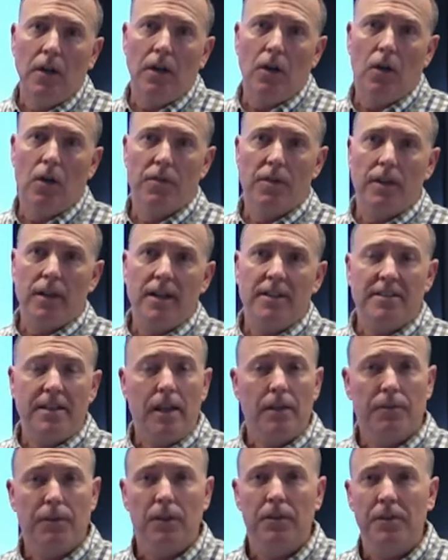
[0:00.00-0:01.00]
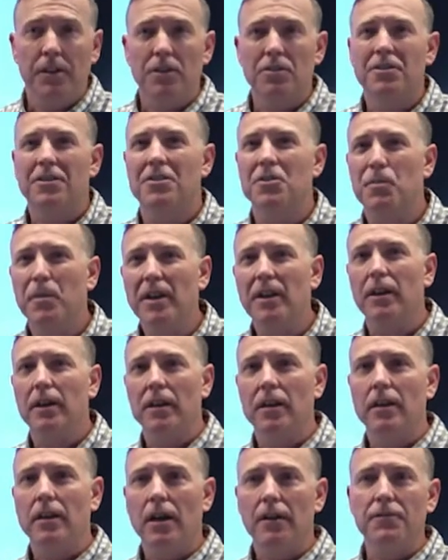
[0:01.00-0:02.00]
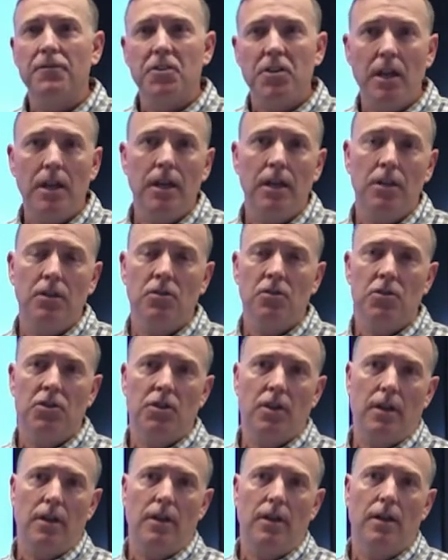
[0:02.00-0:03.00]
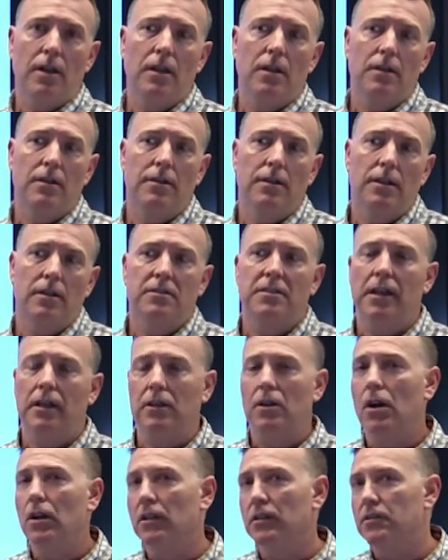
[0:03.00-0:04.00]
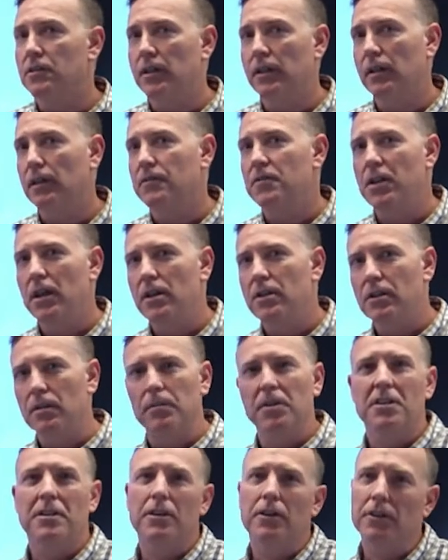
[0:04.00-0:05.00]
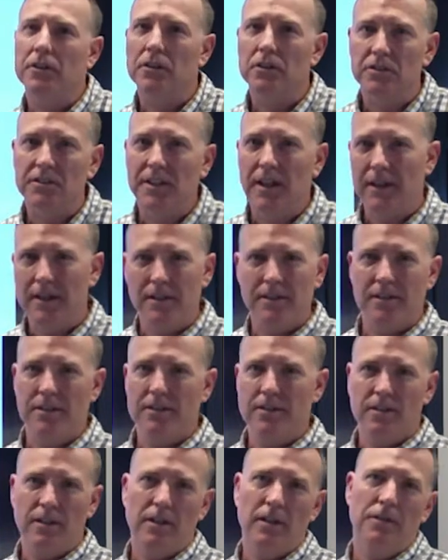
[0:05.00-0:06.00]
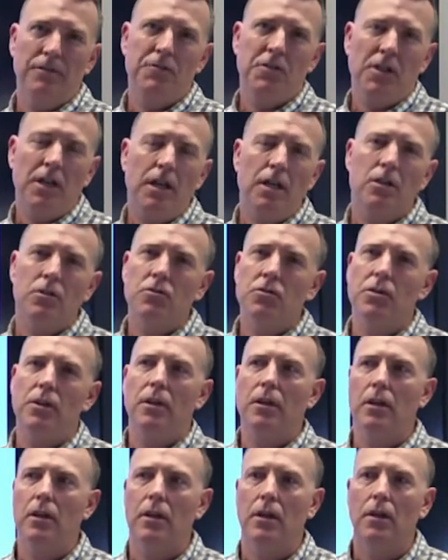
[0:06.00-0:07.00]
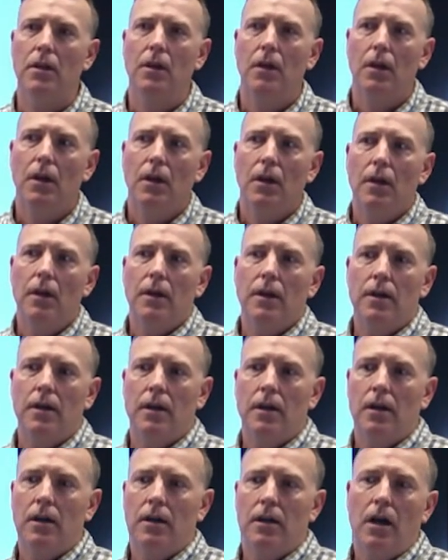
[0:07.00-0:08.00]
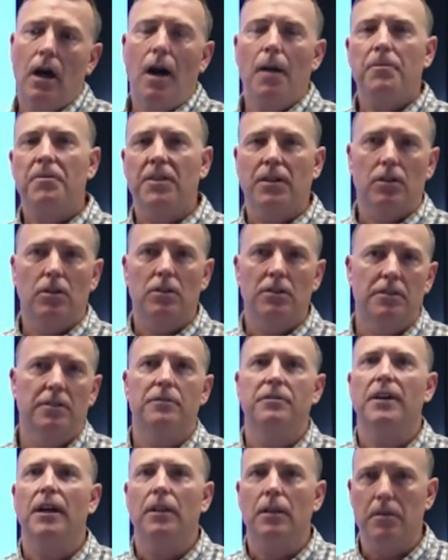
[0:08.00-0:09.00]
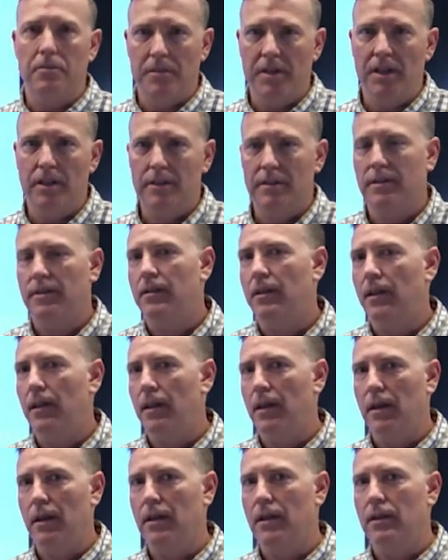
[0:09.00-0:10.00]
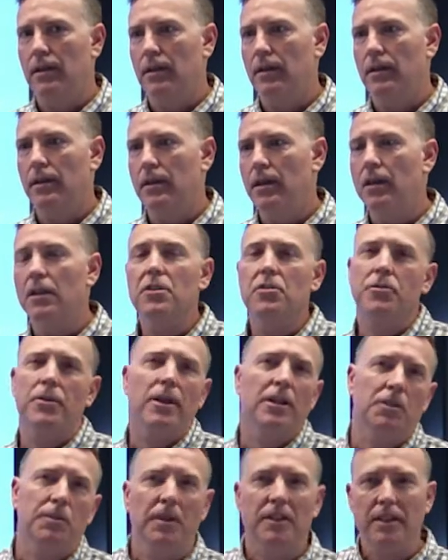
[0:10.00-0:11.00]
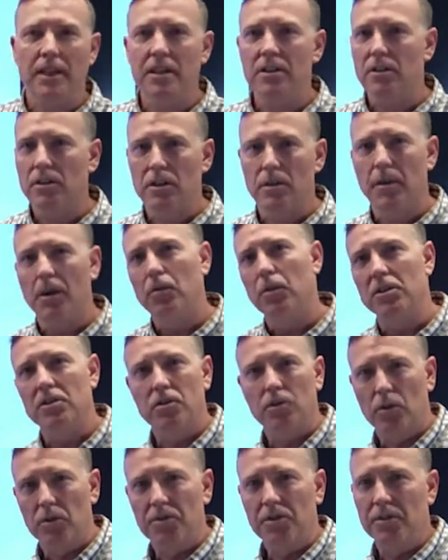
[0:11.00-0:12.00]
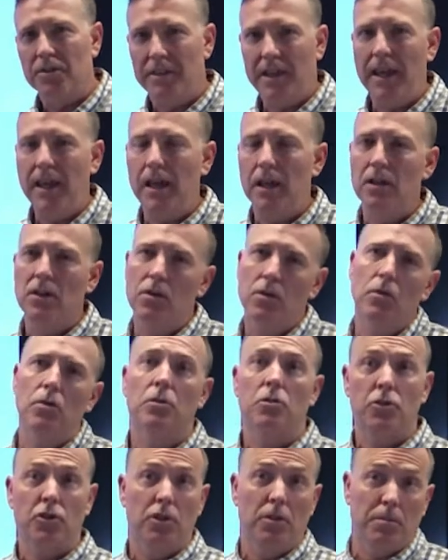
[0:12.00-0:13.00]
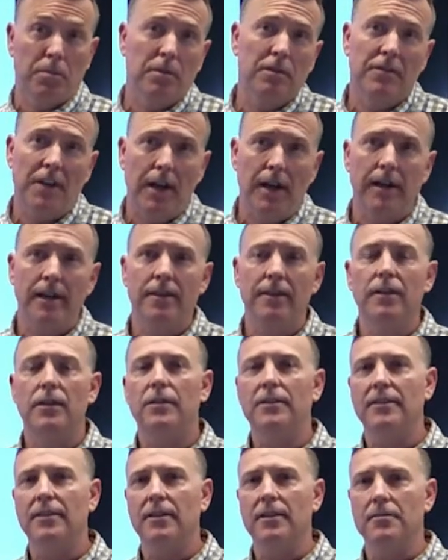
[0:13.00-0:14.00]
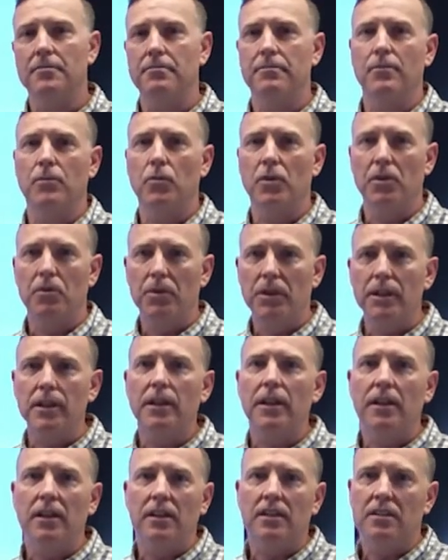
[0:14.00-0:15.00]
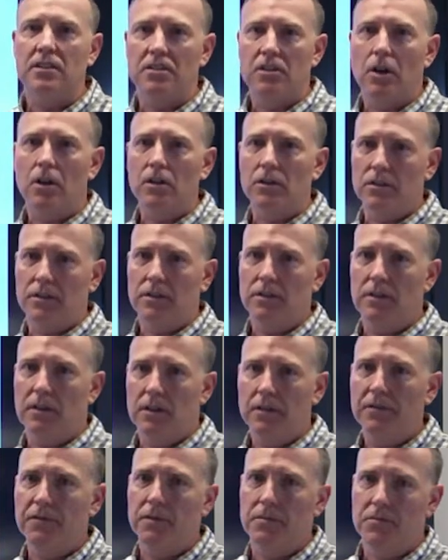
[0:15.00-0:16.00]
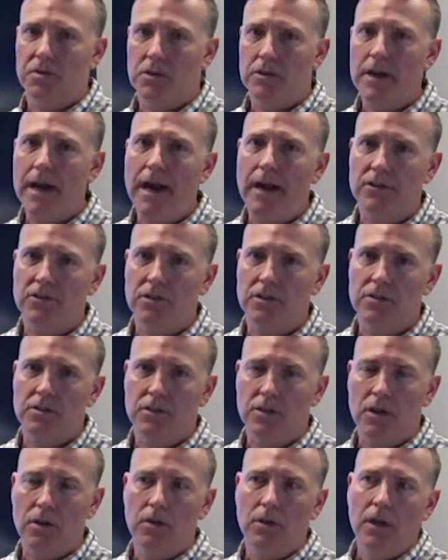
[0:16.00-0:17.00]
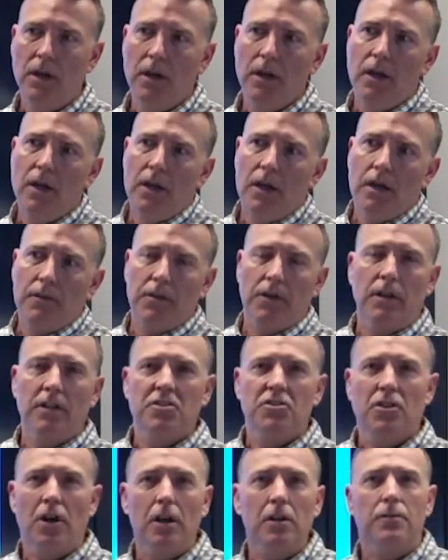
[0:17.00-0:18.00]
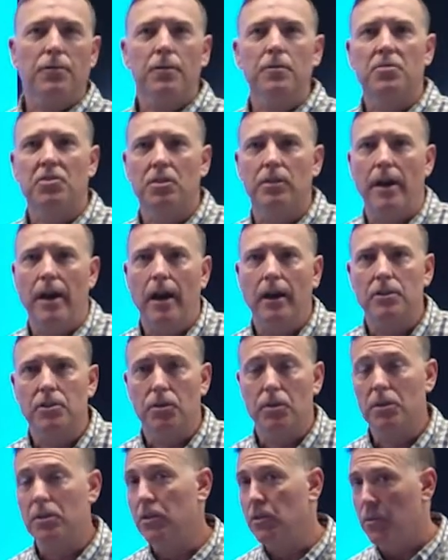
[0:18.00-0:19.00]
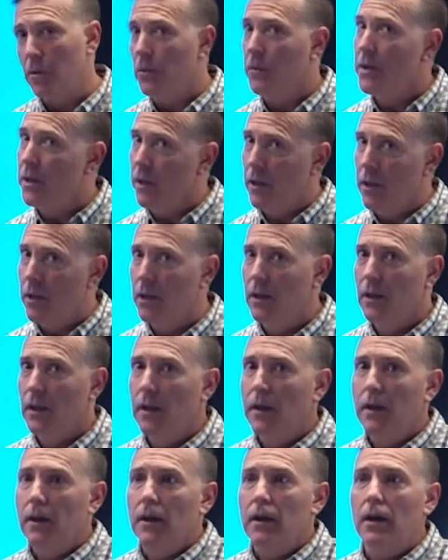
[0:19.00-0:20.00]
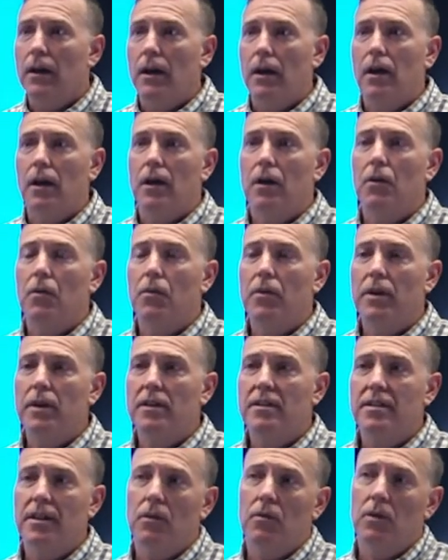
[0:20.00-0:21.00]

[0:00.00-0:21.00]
over the last handful of years, there's been enough change in technology, enough change in material sciences, enough change in optical development and industry expectations about what sources can do and should provide that we really needed to start from scratch. And so if you're going to start from scratch, which is what we did, we said,